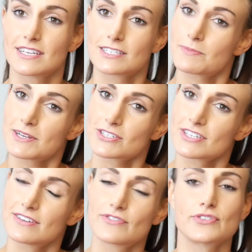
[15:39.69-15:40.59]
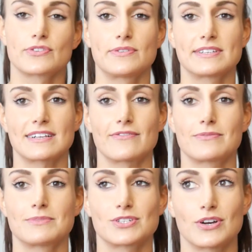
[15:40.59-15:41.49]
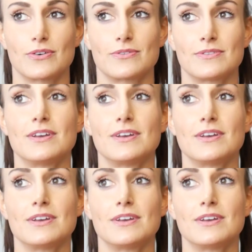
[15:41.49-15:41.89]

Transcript: Especially if you're 3 weeks out from a show,